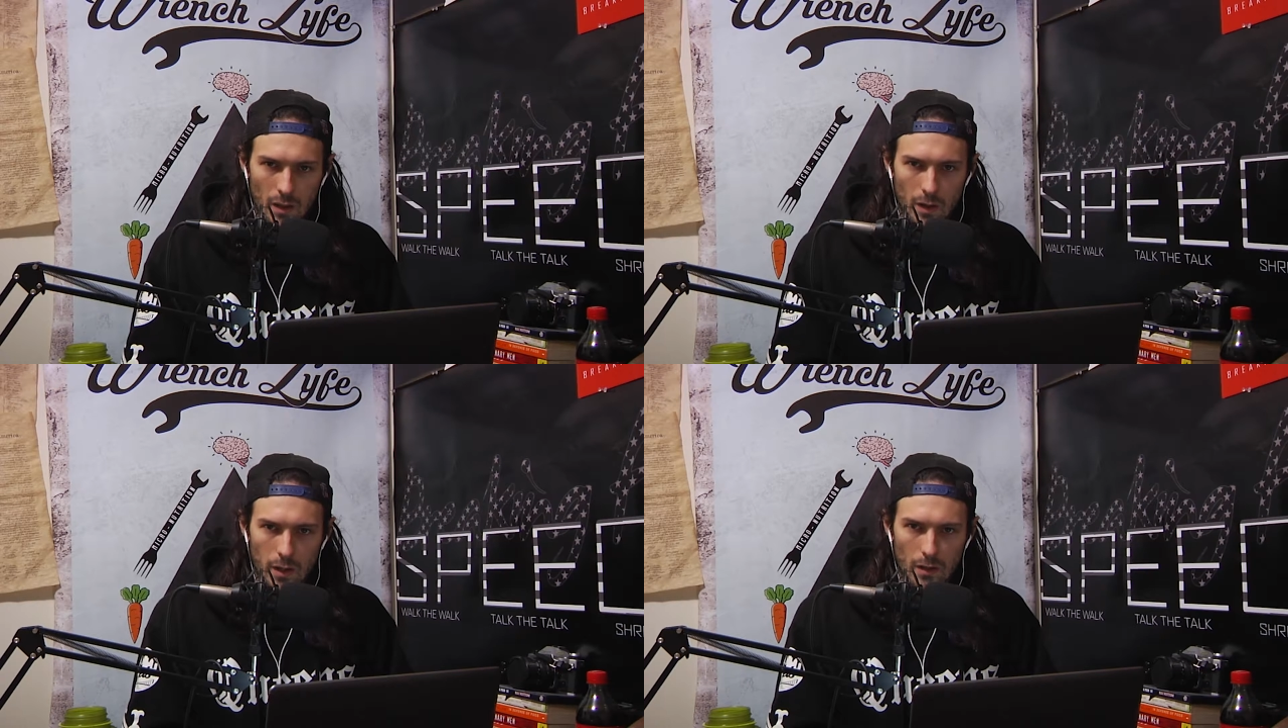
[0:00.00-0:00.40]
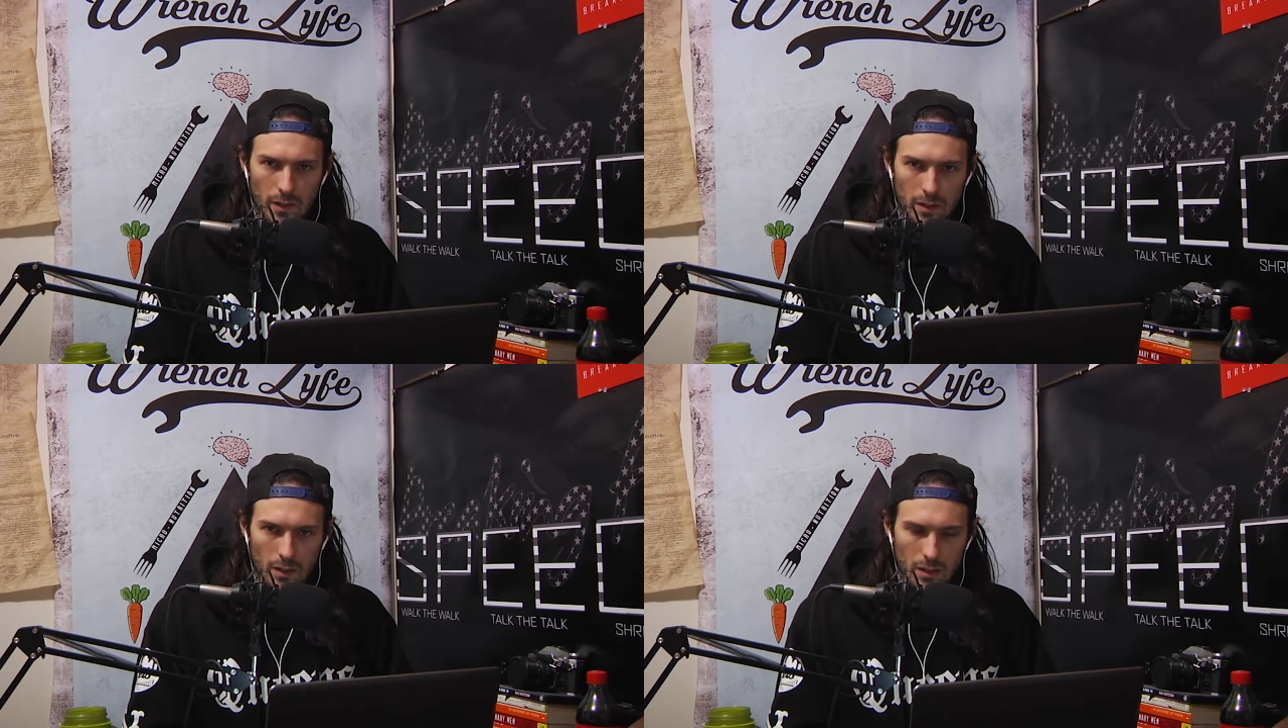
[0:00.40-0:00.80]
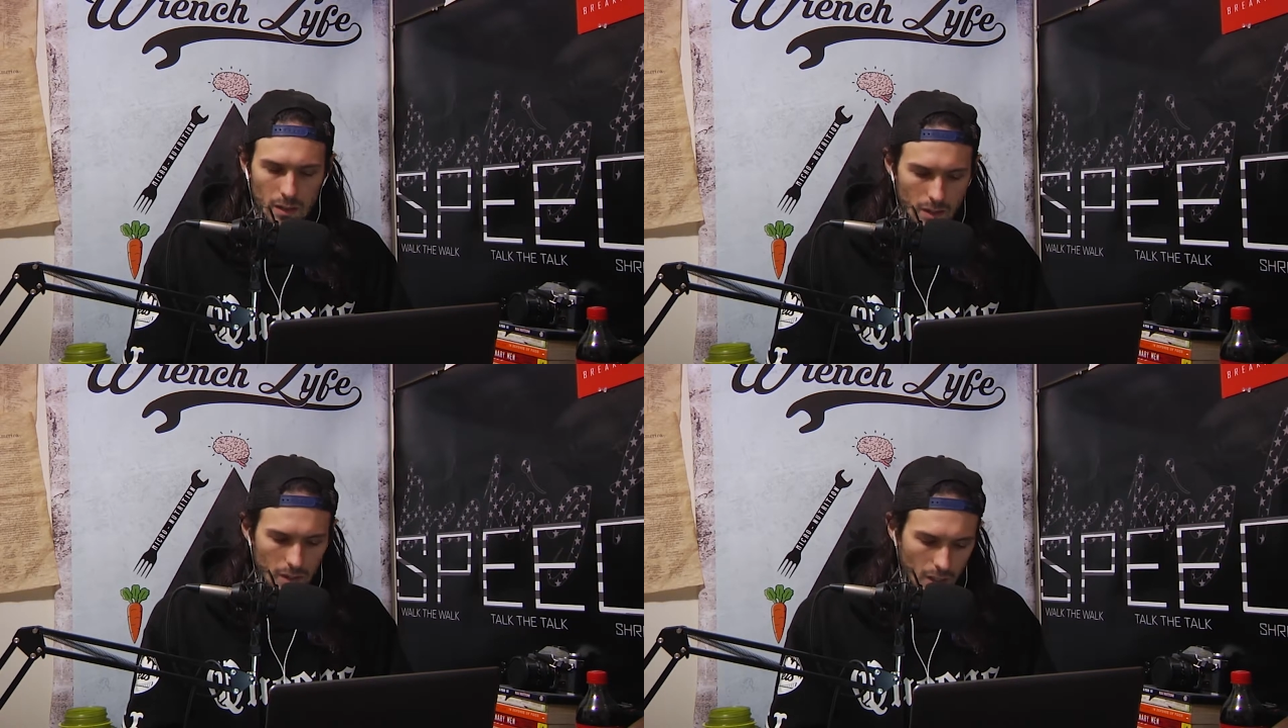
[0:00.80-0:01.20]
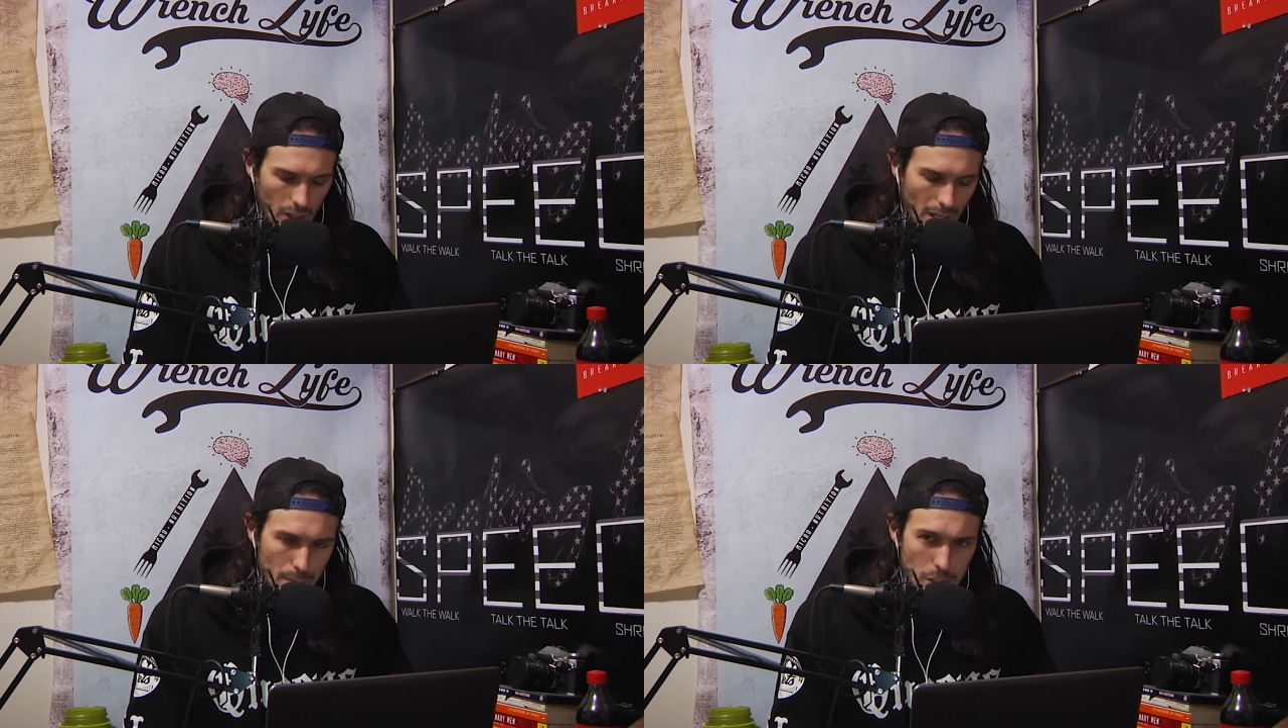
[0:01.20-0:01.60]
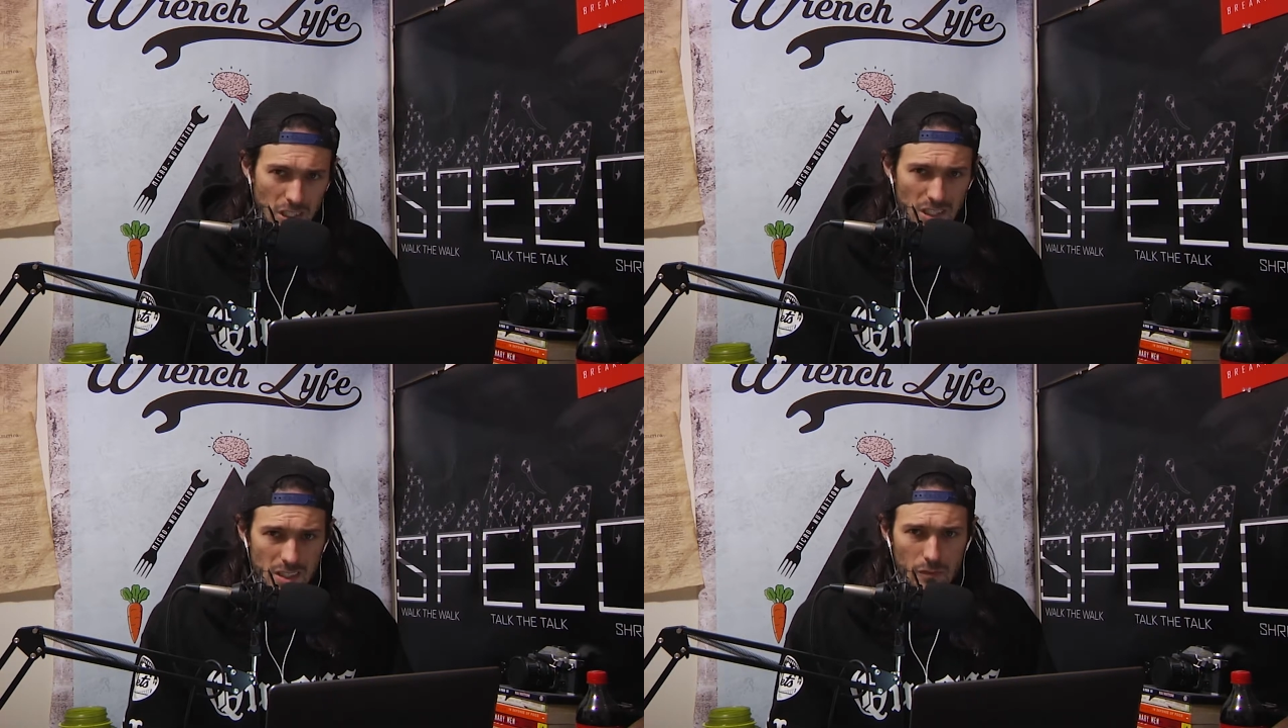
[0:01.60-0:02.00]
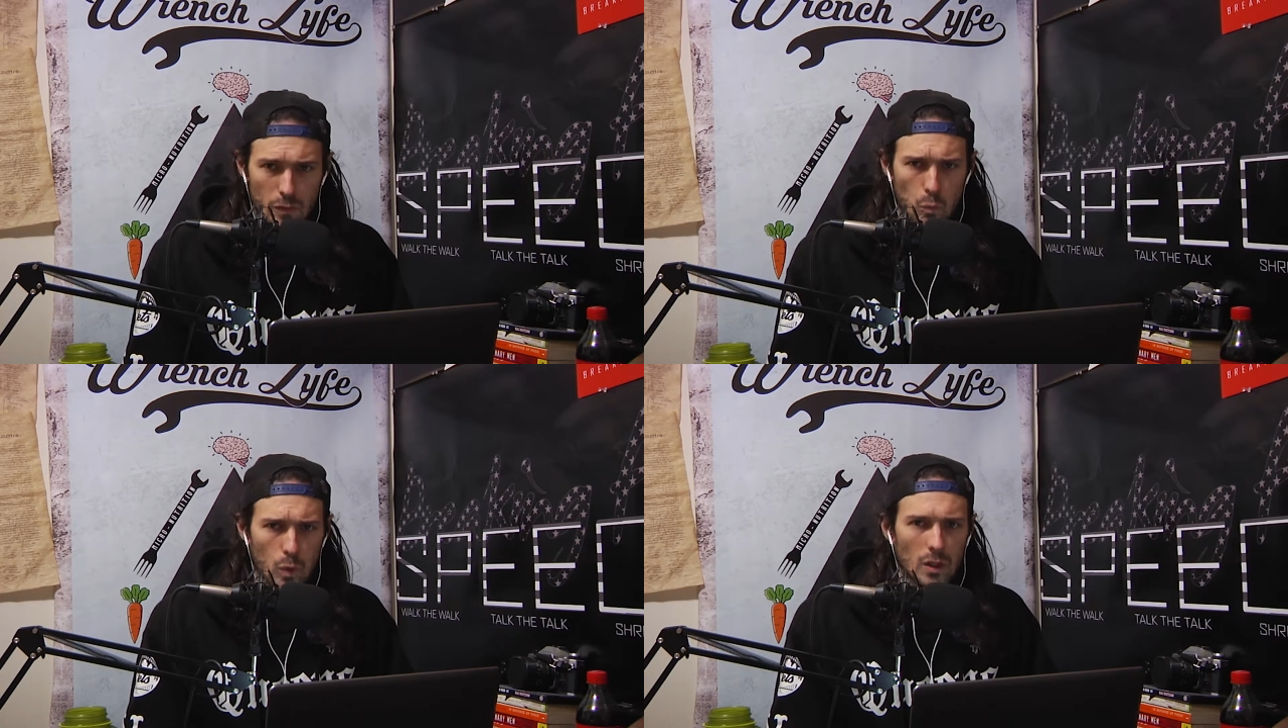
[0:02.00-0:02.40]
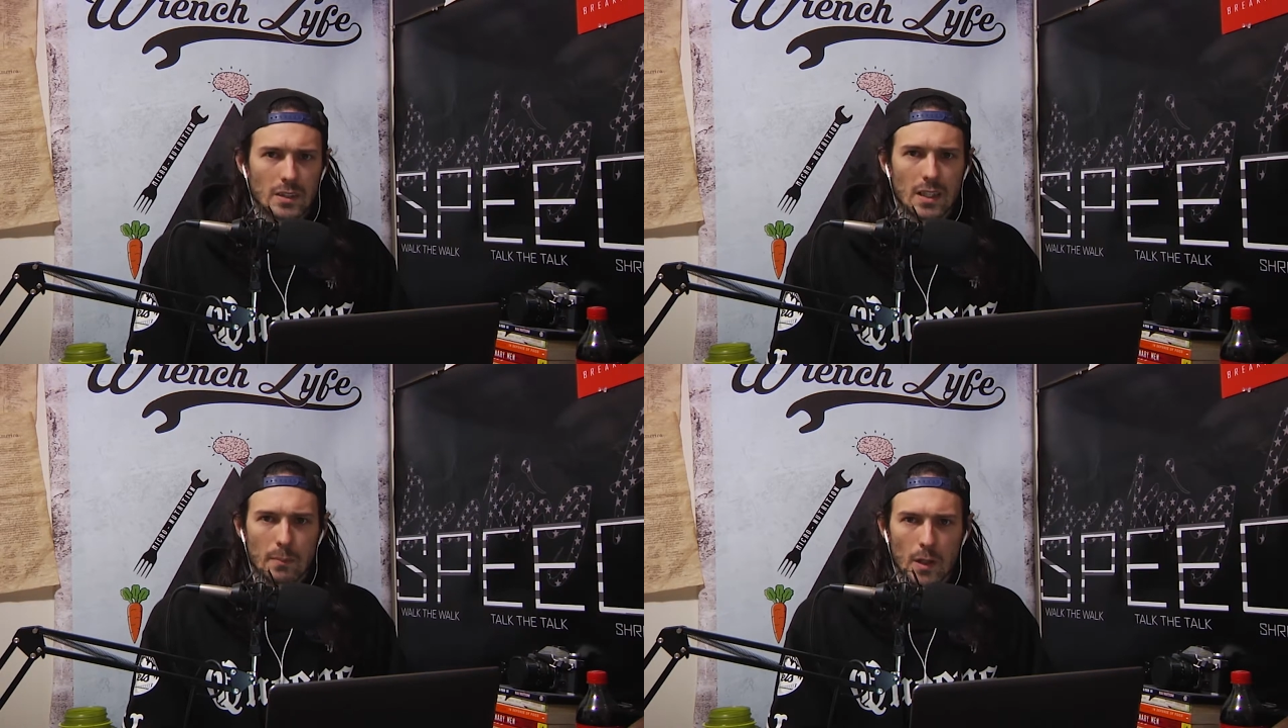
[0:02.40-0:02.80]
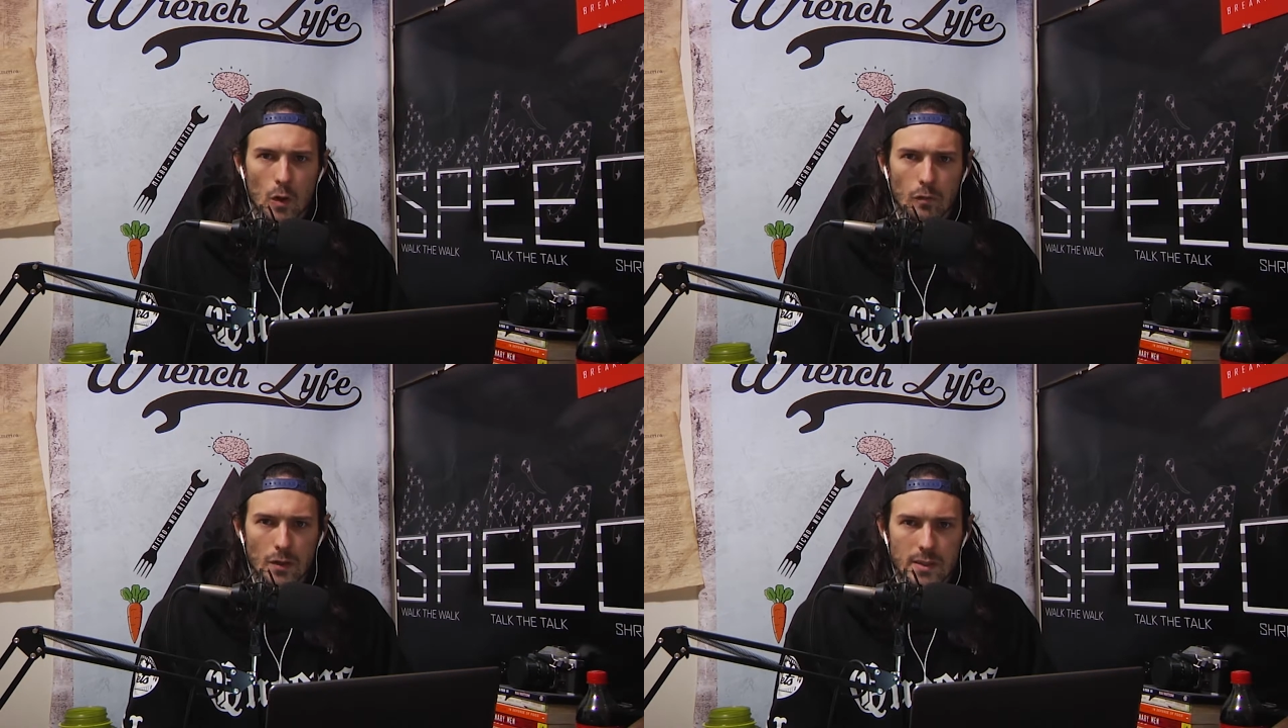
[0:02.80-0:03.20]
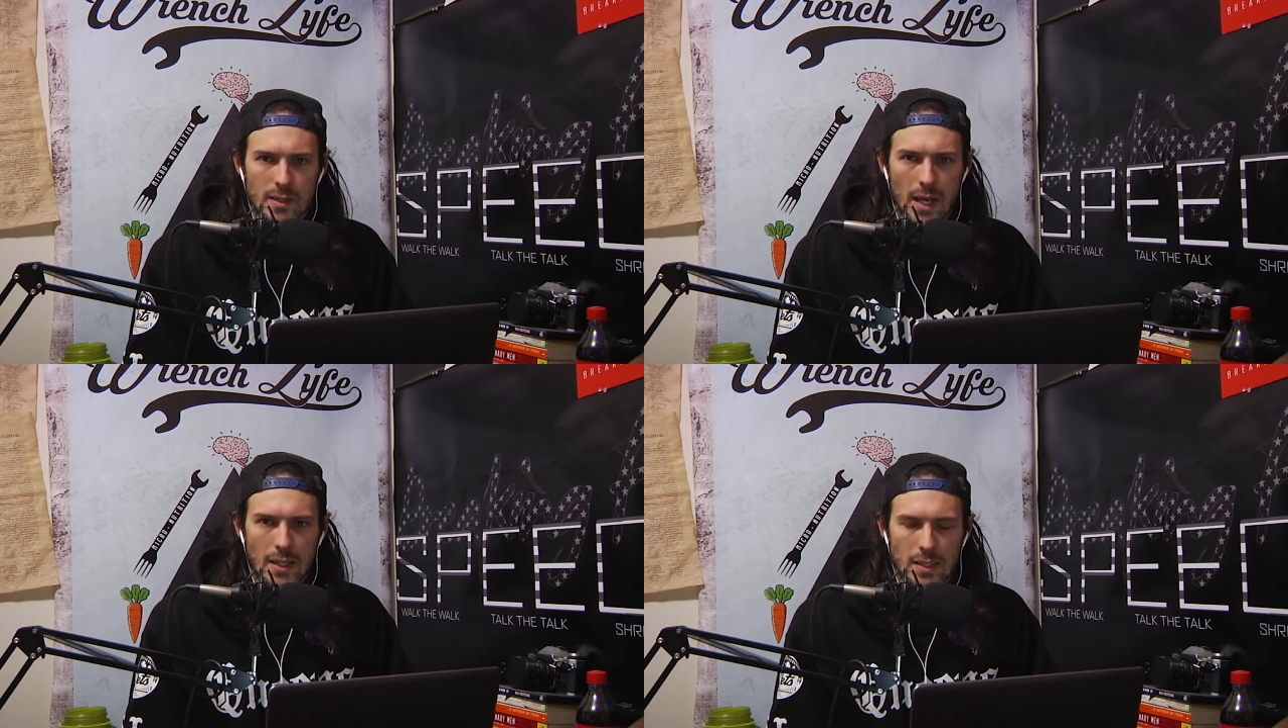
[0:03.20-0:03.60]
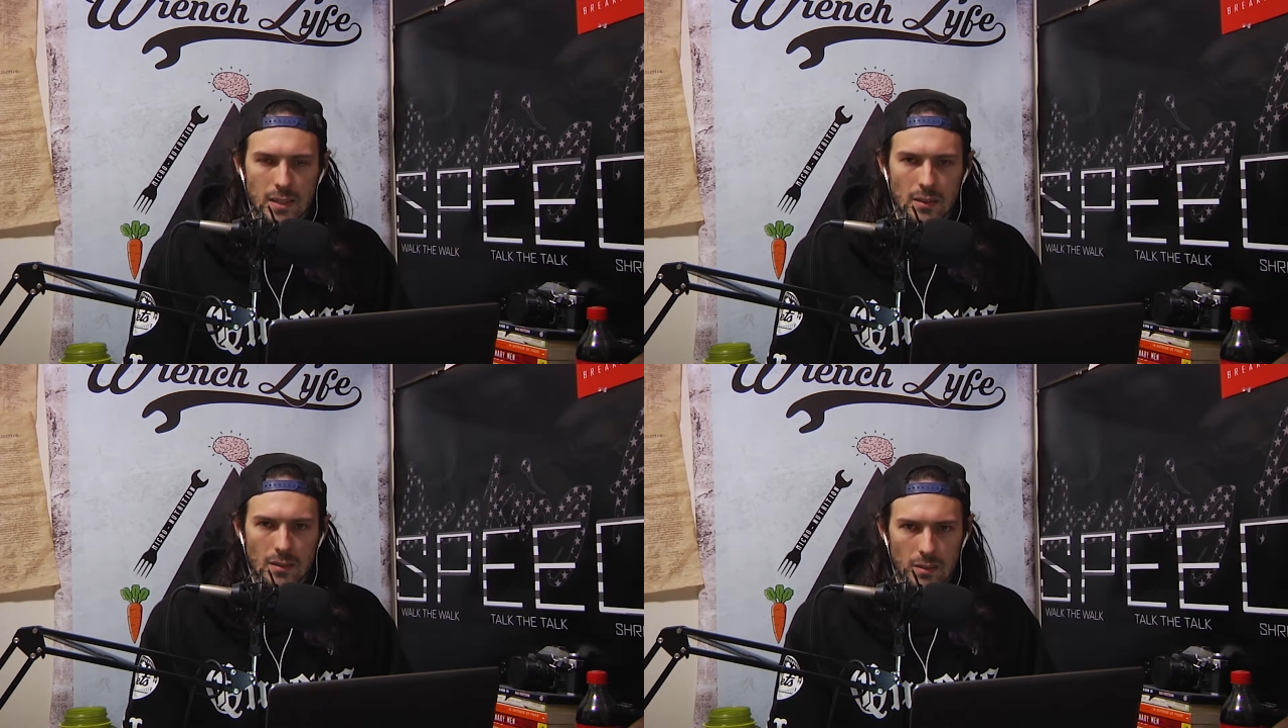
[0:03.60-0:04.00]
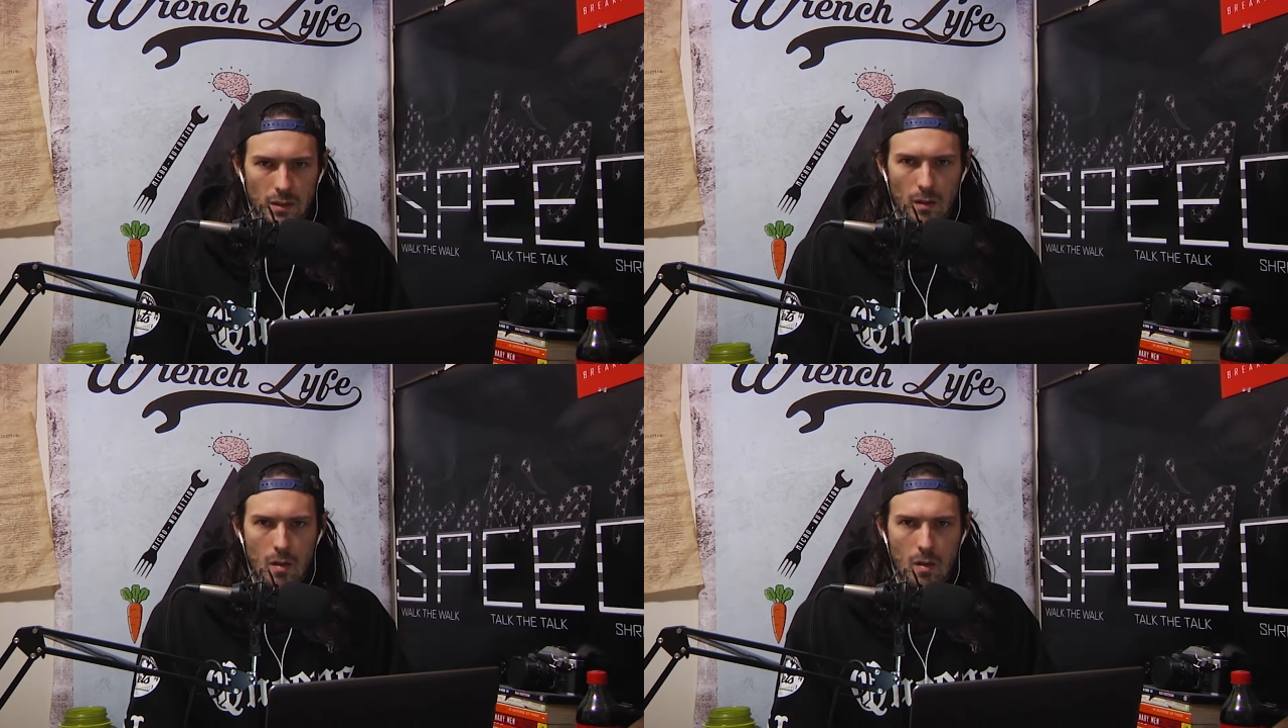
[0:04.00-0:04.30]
you know, like the, the, the climate change stuff, the world's going to be over in 10 years.